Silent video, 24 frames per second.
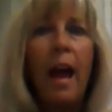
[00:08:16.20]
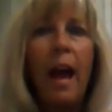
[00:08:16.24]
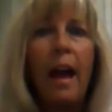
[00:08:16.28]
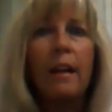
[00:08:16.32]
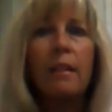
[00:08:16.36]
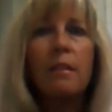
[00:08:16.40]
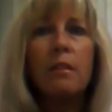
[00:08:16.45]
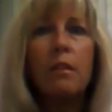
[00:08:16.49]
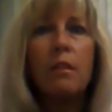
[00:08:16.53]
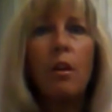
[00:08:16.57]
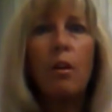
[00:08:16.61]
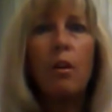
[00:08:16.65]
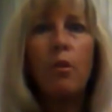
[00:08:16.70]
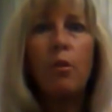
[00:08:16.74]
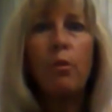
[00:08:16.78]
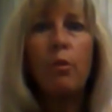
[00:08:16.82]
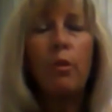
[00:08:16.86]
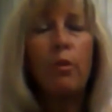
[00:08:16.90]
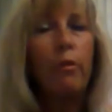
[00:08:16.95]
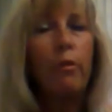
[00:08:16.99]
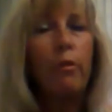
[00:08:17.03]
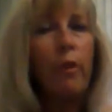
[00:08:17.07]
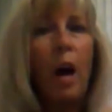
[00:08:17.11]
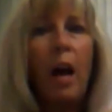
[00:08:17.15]
And so
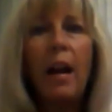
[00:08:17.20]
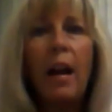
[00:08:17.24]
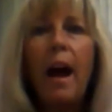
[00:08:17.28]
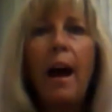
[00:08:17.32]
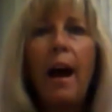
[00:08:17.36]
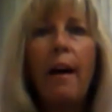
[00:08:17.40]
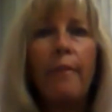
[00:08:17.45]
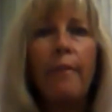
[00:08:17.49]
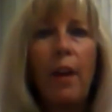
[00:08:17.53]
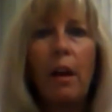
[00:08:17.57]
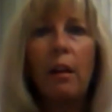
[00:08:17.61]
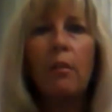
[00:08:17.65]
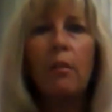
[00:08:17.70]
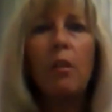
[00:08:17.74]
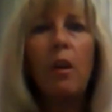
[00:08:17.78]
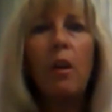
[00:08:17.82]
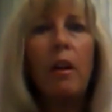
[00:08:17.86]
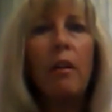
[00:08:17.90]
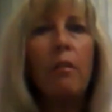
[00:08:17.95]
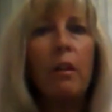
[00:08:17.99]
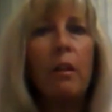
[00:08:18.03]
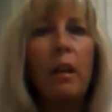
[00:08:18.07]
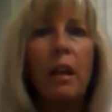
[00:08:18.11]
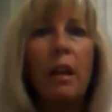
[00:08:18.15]
you've got to have that
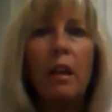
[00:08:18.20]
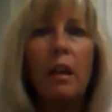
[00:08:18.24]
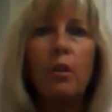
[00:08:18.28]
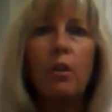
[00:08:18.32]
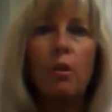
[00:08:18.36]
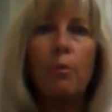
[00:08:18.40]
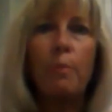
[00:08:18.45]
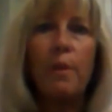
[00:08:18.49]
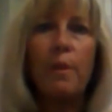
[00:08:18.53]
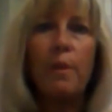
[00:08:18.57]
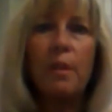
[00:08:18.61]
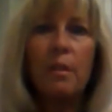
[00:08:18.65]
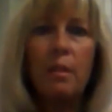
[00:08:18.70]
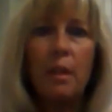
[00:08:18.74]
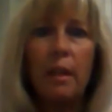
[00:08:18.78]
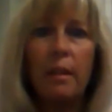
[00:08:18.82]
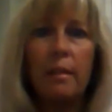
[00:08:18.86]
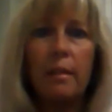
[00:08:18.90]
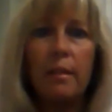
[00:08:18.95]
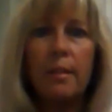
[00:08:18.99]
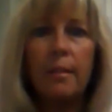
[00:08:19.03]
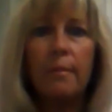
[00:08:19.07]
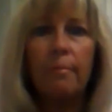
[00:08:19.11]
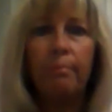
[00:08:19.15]
clarity in your
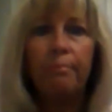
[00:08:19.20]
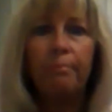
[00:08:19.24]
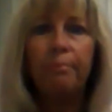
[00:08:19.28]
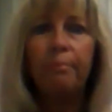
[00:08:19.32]
business.